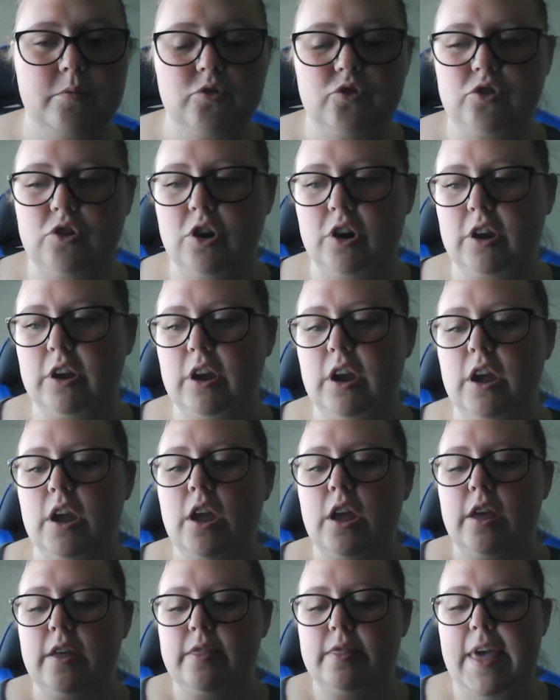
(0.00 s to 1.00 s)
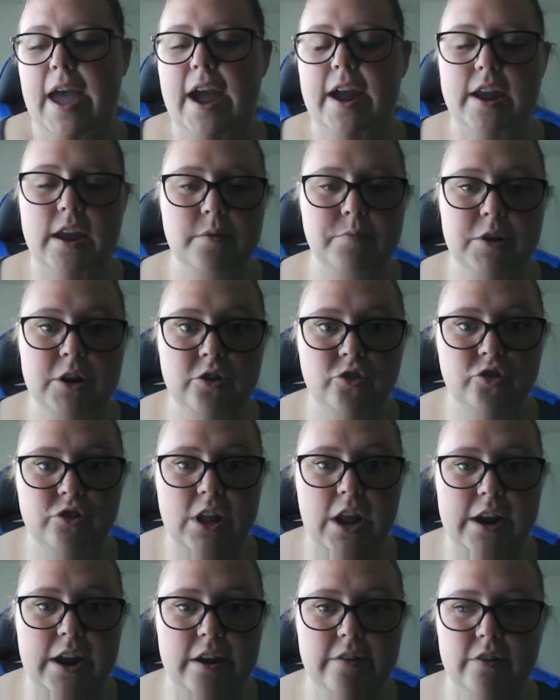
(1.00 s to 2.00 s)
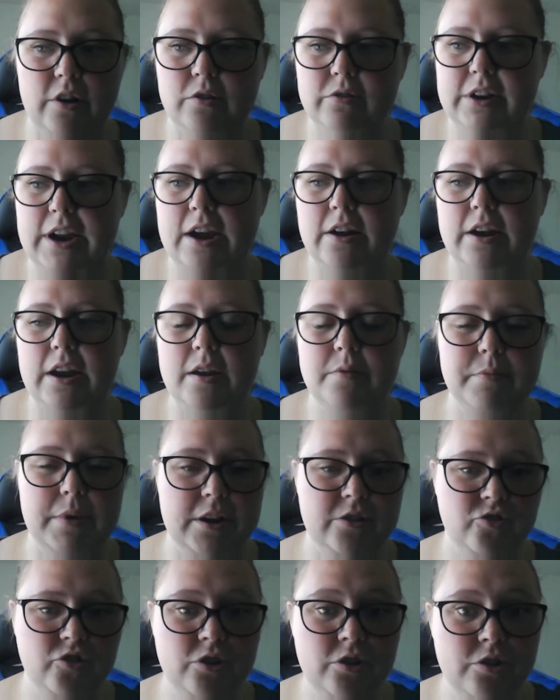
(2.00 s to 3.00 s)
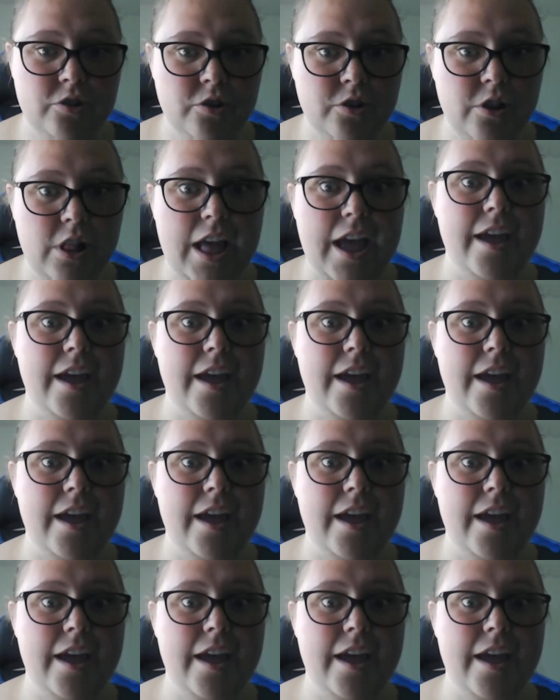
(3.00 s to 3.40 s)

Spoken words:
took that image that I wrote down in my journal,